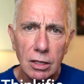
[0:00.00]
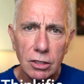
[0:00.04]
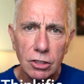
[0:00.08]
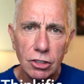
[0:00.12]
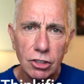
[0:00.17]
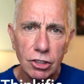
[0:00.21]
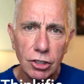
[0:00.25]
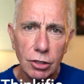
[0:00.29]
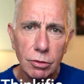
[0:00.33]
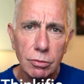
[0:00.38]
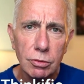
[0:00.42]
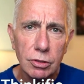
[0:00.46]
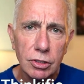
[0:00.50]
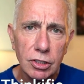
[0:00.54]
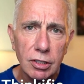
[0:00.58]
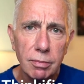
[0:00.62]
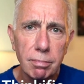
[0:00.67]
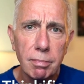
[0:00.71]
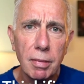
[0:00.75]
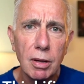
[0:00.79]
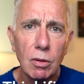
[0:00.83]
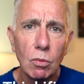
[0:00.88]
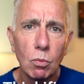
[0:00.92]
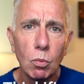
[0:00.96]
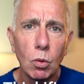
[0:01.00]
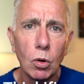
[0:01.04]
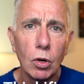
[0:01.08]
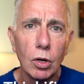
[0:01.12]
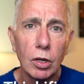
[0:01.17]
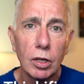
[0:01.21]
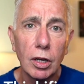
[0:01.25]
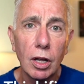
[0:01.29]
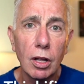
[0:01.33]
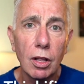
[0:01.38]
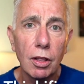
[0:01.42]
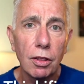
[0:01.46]
Students submit
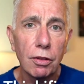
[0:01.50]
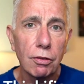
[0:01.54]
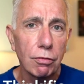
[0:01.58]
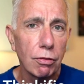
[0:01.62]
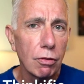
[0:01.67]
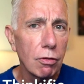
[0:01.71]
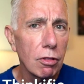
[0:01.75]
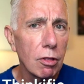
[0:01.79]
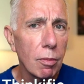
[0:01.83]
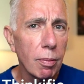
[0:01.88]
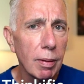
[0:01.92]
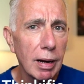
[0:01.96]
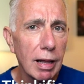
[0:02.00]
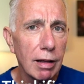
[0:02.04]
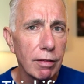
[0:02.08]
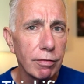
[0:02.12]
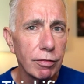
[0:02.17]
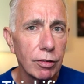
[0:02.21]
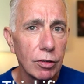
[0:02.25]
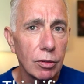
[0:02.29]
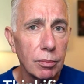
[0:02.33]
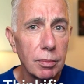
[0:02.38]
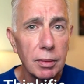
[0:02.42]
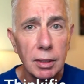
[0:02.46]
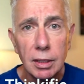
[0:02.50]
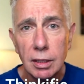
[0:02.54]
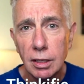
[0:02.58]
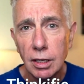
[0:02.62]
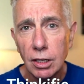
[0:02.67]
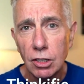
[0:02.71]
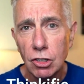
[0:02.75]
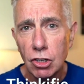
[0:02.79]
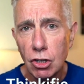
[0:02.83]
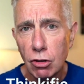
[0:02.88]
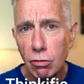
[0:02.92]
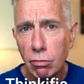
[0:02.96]
work through the platform
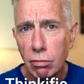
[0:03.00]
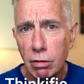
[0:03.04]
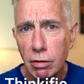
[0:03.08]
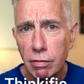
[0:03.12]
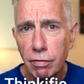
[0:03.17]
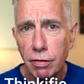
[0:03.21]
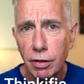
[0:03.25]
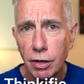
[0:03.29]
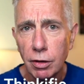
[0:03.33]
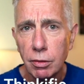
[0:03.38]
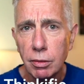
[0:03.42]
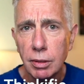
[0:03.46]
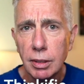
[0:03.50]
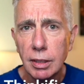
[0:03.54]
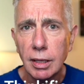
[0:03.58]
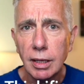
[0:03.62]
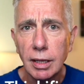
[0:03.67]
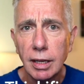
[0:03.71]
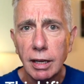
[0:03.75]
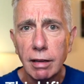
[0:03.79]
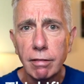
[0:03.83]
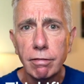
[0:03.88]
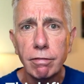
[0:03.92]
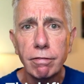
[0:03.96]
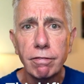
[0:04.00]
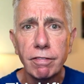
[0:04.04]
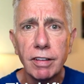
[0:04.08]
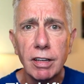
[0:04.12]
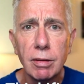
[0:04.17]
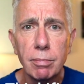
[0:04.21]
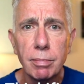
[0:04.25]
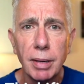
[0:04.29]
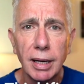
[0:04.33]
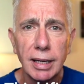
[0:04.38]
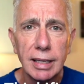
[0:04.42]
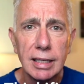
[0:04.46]
and you review and give
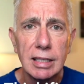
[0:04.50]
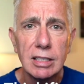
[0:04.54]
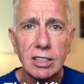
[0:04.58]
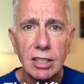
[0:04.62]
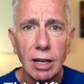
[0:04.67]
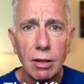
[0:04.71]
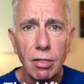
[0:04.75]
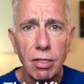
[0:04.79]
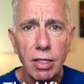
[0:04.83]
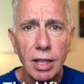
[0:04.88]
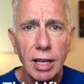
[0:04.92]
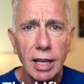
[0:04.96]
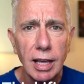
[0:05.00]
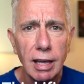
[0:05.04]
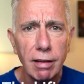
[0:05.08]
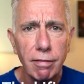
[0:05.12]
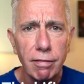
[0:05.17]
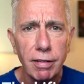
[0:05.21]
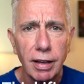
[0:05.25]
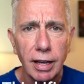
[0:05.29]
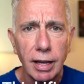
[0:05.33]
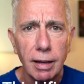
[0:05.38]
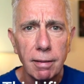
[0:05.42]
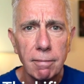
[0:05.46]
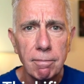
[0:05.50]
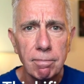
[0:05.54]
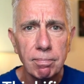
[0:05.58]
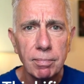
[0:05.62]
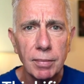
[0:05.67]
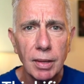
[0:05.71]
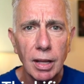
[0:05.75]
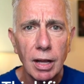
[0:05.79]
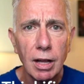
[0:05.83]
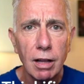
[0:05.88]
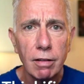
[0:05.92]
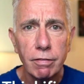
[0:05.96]
feedback inside Thinkific.
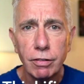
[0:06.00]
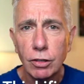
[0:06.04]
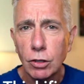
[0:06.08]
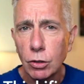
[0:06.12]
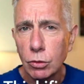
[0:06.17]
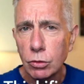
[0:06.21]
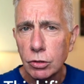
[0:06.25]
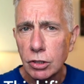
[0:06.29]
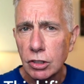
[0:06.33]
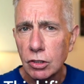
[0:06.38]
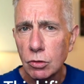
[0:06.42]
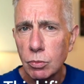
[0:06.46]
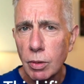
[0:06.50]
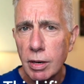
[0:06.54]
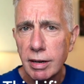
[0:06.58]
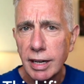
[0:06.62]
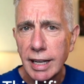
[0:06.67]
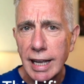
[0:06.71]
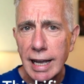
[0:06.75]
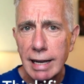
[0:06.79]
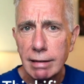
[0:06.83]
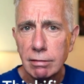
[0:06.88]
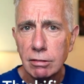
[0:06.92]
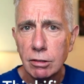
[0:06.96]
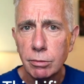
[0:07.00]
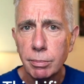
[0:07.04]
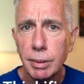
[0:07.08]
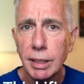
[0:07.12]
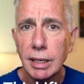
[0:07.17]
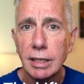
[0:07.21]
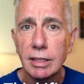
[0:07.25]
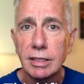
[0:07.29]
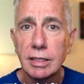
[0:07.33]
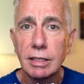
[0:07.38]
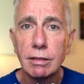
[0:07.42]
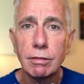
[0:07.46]
For courses where
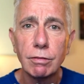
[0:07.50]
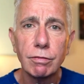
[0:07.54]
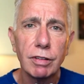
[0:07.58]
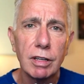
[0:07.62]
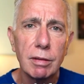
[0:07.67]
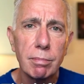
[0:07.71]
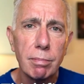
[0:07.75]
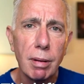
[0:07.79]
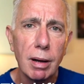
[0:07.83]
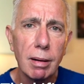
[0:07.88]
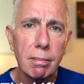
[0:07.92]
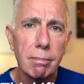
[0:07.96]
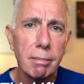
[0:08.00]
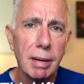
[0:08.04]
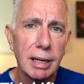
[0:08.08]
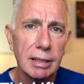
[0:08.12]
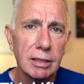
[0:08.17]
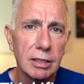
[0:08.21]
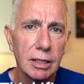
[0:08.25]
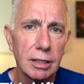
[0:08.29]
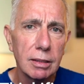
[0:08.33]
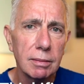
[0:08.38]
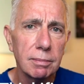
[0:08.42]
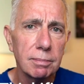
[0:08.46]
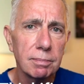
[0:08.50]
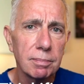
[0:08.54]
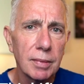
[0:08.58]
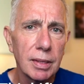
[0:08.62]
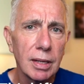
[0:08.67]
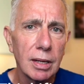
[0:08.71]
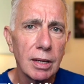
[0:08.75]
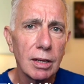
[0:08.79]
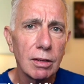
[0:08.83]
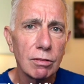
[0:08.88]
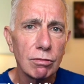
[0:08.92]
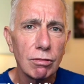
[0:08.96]
accountability and feedback matter,
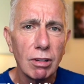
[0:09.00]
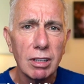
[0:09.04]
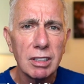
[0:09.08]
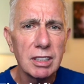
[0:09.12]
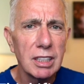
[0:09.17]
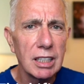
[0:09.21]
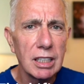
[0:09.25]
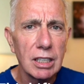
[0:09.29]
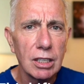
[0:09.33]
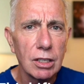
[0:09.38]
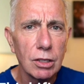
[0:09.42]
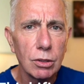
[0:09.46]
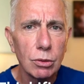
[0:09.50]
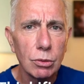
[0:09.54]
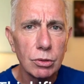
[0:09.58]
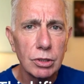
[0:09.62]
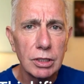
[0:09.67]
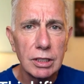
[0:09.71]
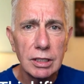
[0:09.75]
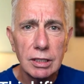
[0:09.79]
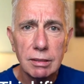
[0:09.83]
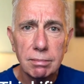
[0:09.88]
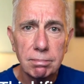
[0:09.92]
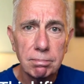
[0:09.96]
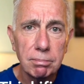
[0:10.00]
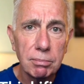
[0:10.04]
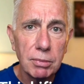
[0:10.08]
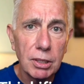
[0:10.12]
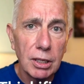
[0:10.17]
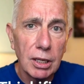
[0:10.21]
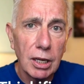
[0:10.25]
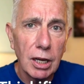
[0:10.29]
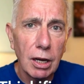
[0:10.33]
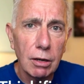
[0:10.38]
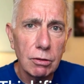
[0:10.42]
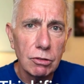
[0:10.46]
writing courses,
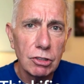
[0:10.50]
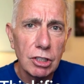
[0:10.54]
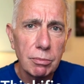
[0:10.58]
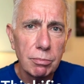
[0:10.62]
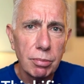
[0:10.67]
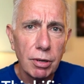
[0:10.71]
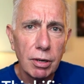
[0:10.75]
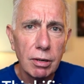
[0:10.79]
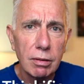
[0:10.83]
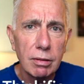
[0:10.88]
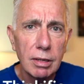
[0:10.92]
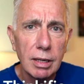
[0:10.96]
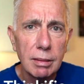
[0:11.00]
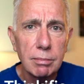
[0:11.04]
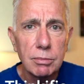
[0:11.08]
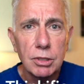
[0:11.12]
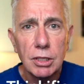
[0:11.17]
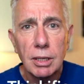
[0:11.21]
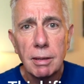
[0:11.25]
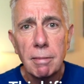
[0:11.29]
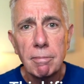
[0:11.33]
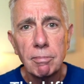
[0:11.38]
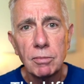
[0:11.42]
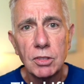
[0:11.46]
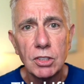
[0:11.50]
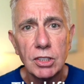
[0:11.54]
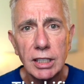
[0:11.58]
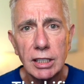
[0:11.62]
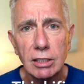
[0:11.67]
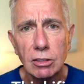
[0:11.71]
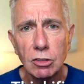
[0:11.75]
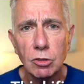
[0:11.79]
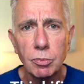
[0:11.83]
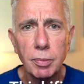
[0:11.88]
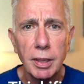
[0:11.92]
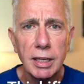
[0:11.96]
coaching programs,
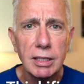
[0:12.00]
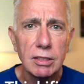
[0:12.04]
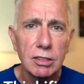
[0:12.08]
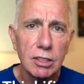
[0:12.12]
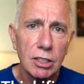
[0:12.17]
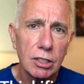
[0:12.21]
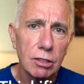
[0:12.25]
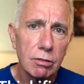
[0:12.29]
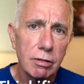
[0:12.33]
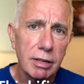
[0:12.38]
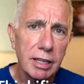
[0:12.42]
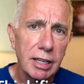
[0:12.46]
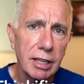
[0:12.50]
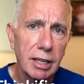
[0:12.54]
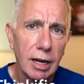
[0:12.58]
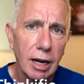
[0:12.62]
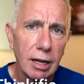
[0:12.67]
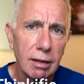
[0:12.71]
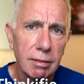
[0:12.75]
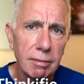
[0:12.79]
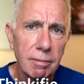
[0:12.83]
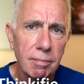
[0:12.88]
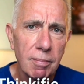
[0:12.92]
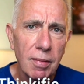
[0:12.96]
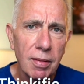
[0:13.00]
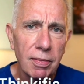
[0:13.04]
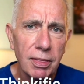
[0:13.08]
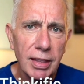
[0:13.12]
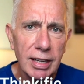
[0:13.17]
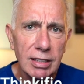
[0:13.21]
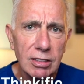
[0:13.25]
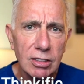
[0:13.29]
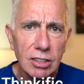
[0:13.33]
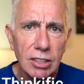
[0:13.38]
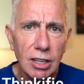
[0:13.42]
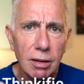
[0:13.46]
skills-based curricula,
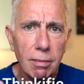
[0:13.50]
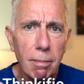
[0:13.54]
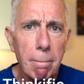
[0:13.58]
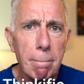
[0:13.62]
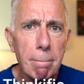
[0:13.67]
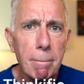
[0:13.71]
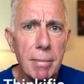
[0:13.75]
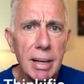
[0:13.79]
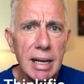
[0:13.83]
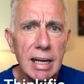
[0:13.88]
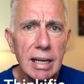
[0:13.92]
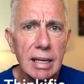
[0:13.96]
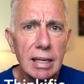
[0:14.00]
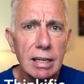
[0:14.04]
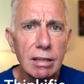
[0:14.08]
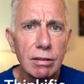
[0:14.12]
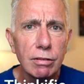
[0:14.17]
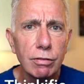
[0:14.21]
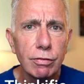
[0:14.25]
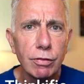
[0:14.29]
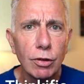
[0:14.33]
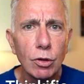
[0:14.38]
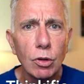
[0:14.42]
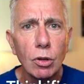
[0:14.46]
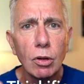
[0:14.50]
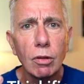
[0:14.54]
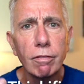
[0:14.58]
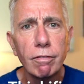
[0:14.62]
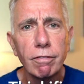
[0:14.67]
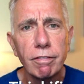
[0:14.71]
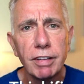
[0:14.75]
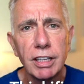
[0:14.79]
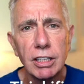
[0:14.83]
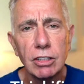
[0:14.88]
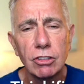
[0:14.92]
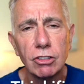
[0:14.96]
that's a meaningful
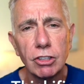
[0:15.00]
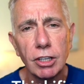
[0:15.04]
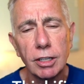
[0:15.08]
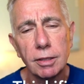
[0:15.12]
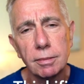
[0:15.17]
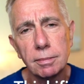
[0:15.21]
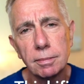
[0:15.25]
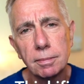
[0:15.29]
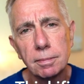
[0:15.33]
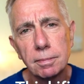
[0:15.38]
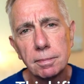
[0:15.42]
feature.